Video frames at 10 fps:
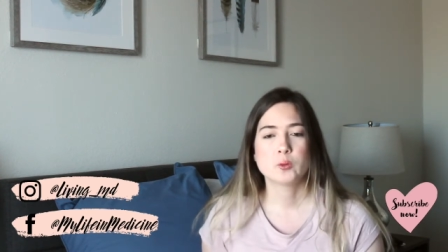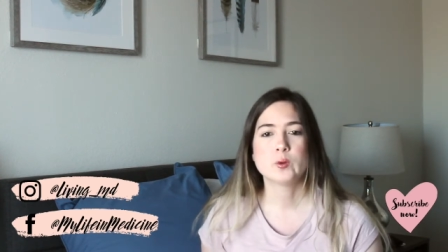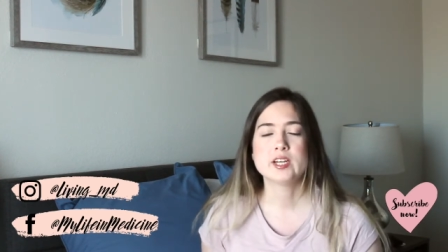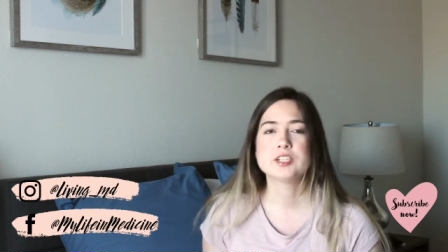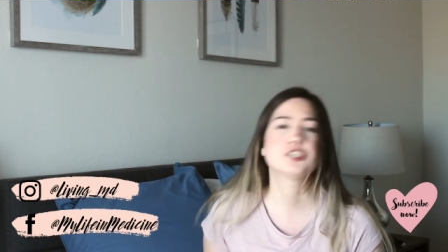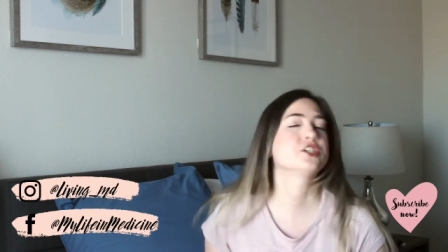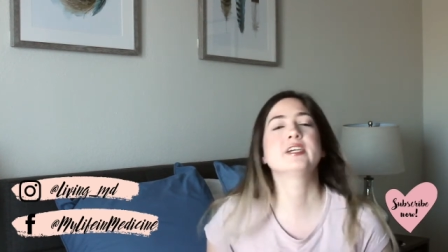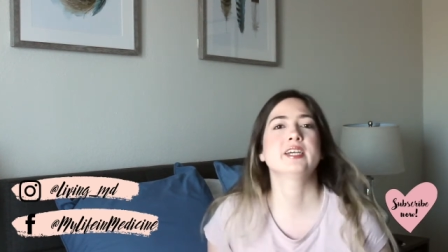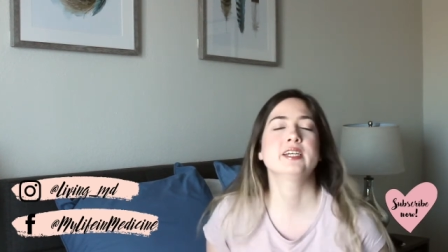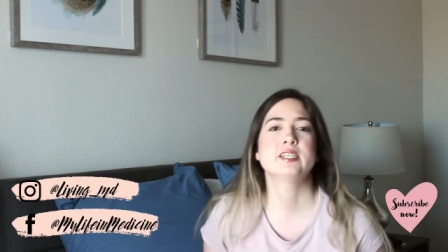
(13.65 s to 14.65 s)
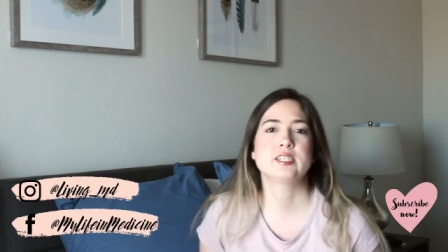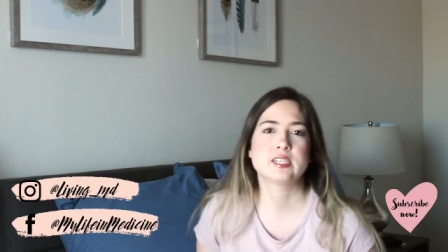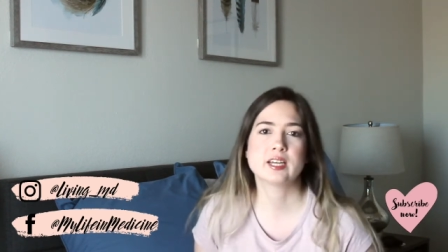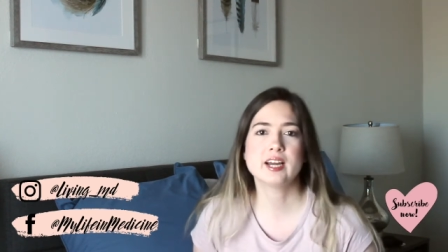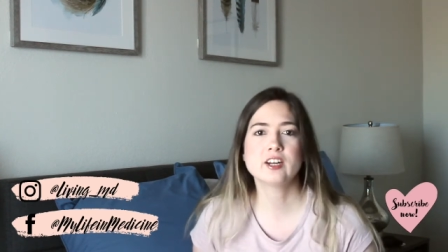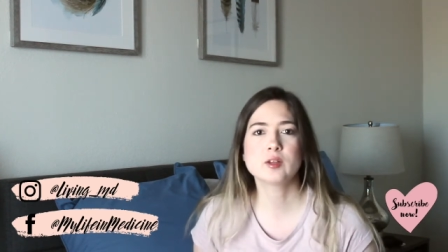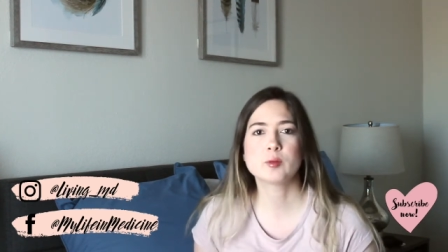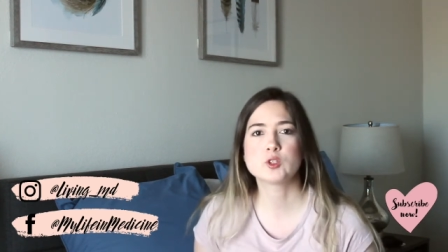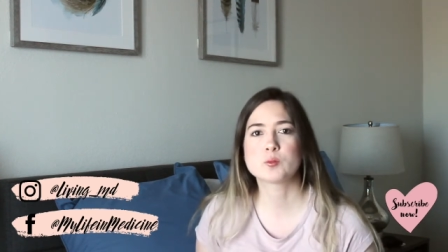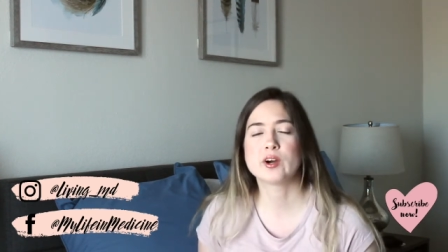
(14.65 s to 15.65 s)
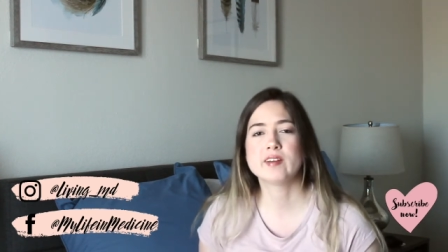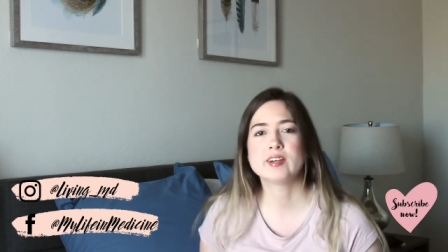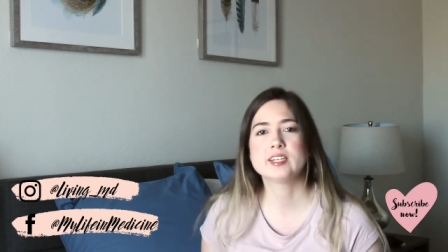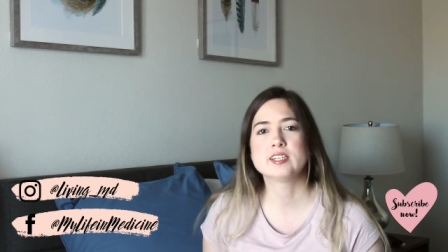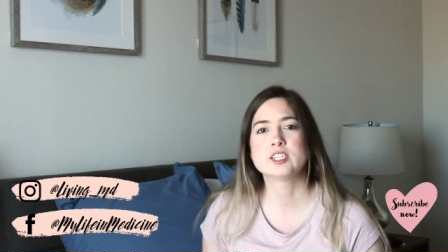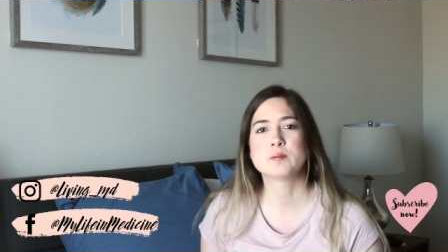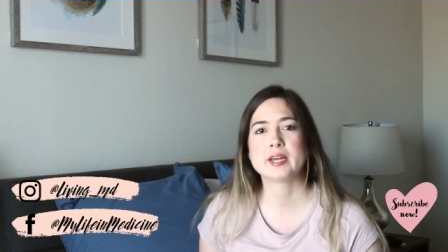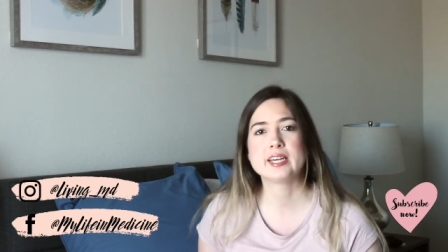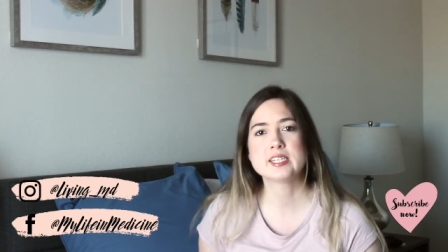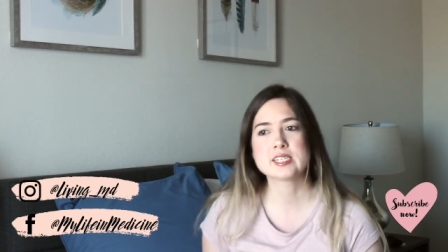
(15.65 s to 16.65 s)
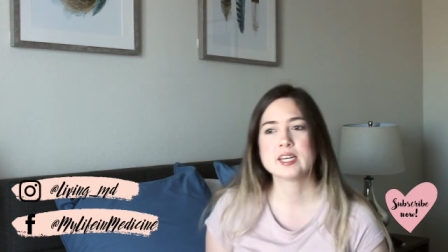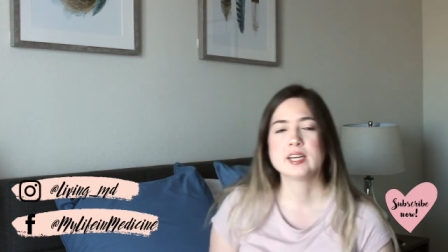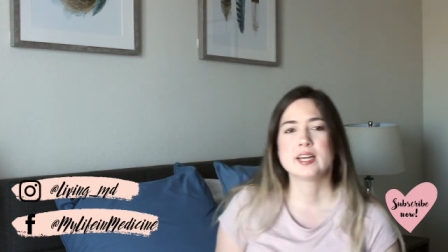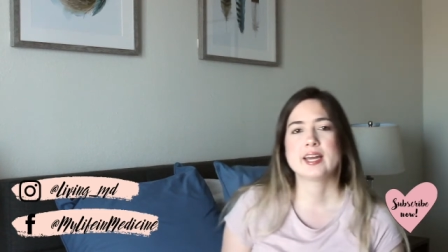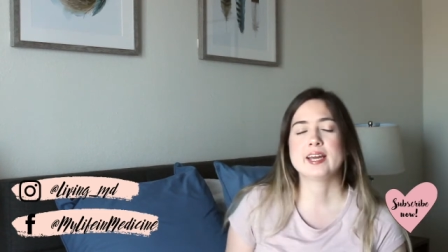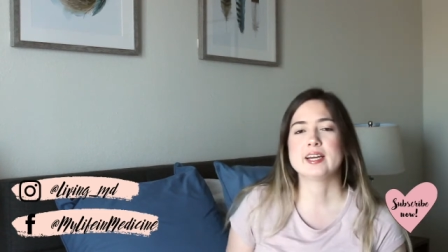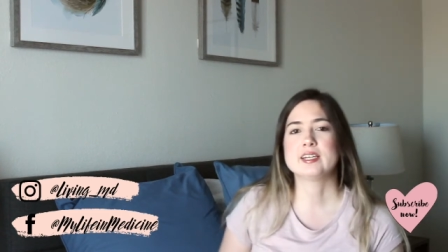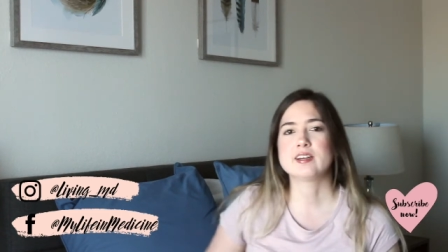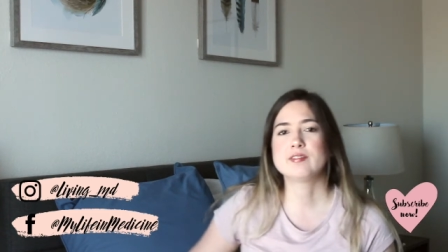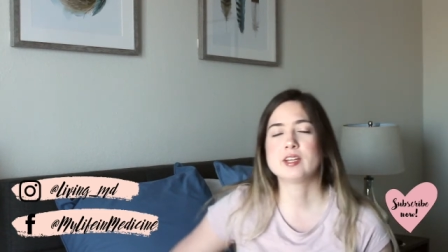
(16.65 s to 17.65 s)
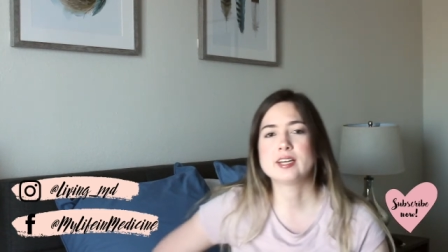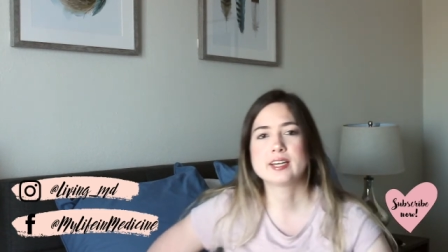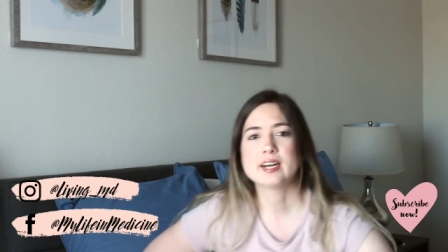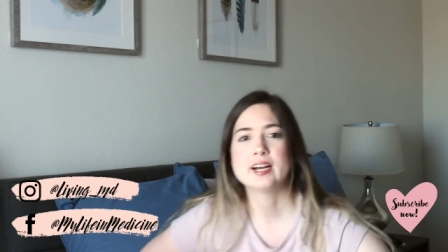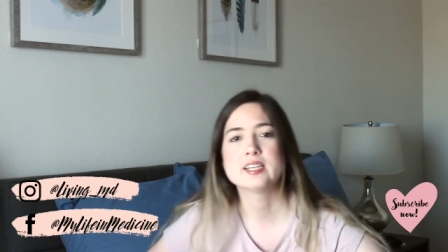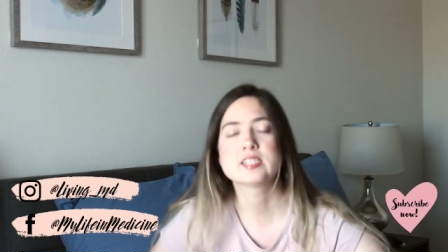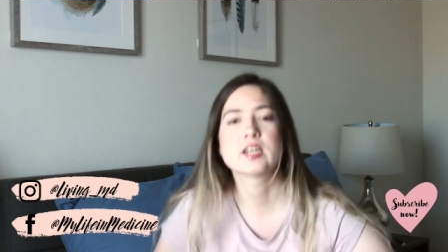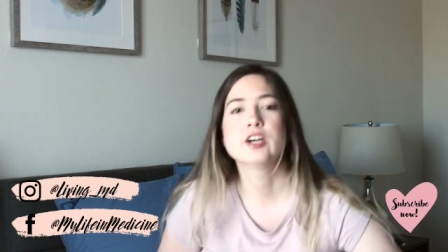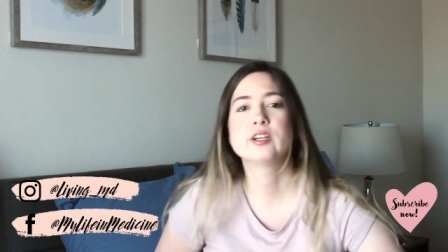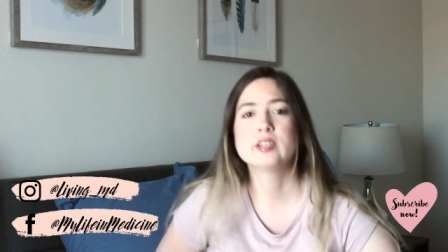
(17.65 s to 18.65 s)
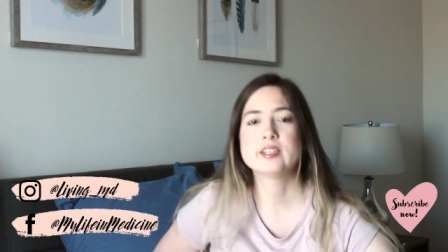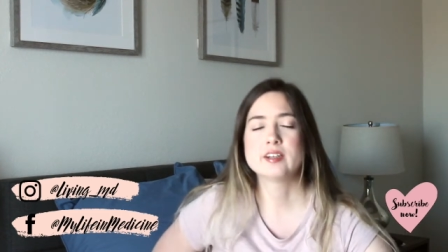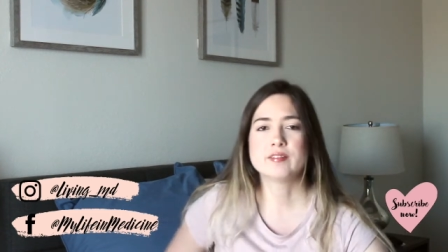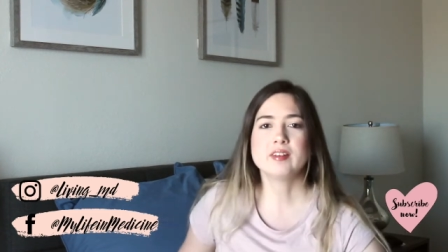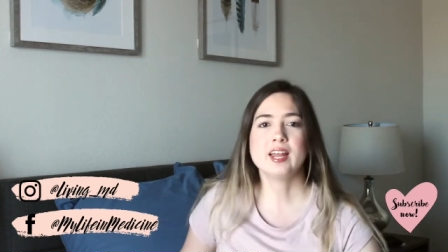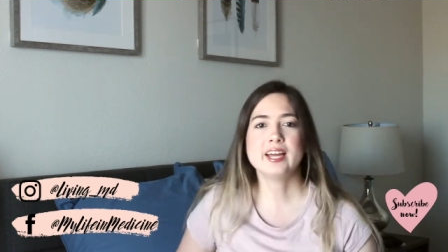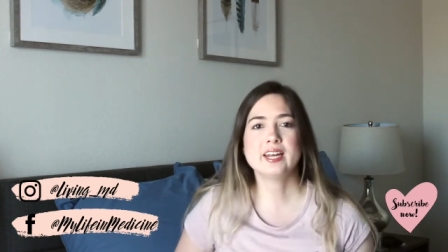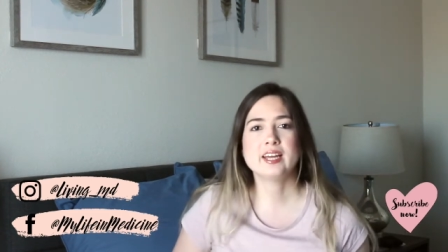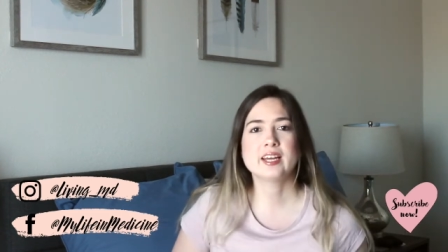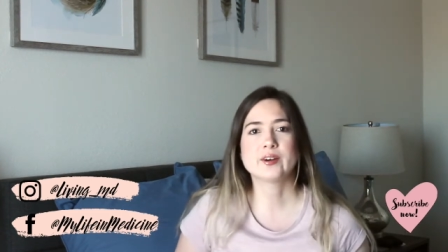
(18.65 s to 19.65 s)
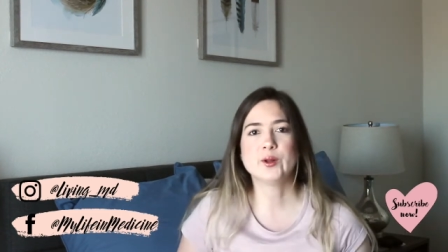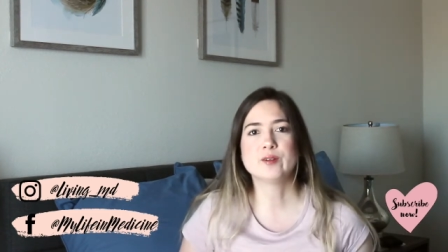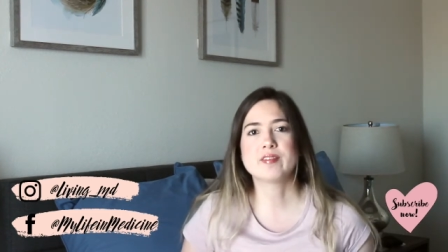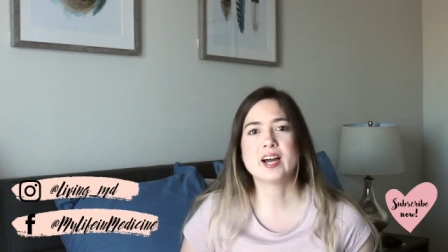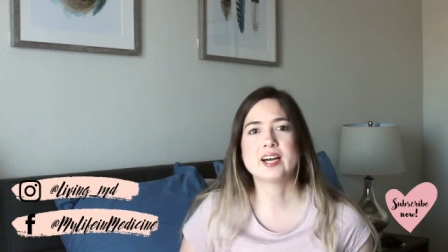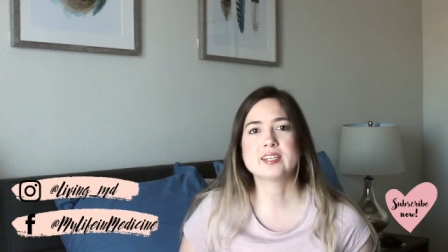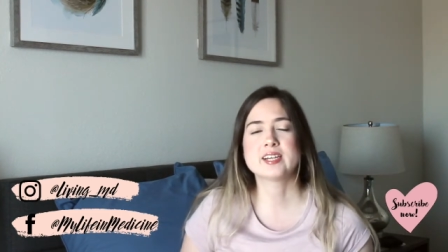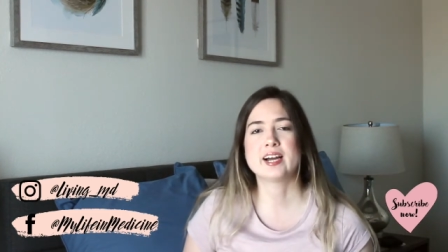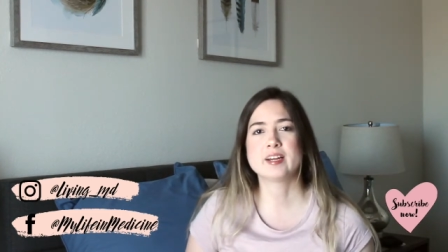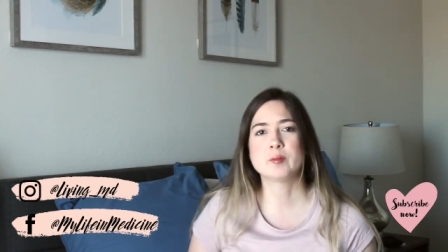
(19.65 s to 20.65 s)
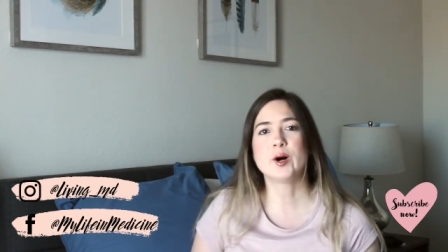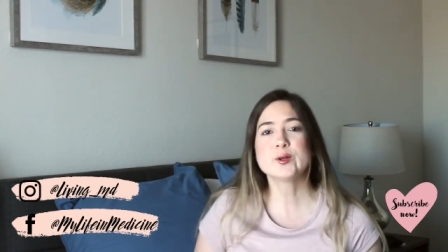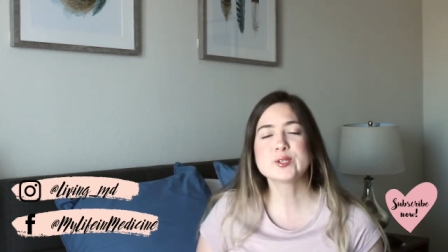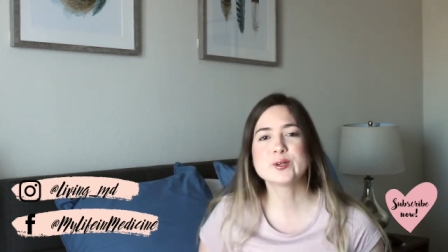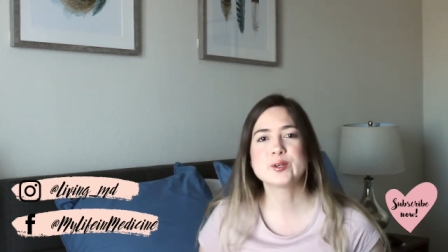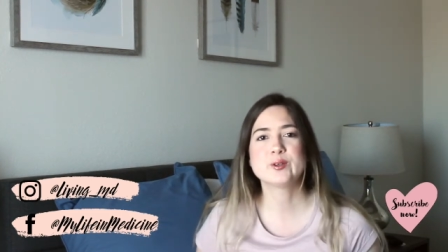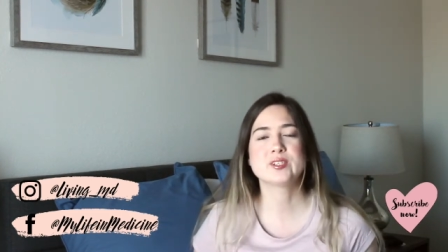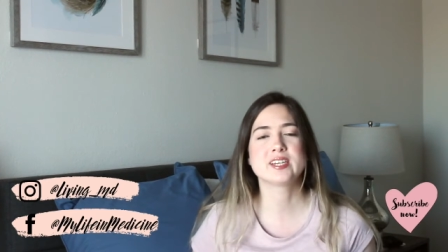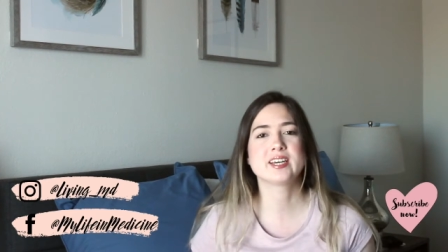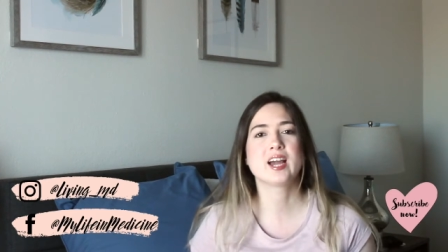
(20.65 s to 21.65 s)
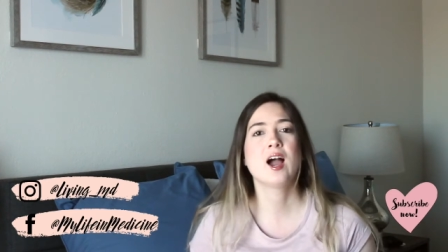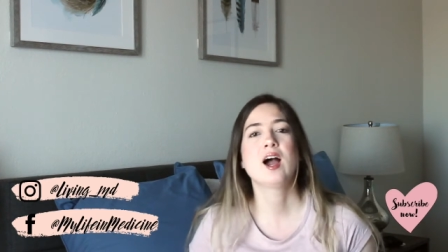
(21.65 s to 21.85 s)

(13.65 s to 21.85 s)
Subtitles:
which is kind of the most private space, and I feel like it has good enough lighting and all of that. I am also using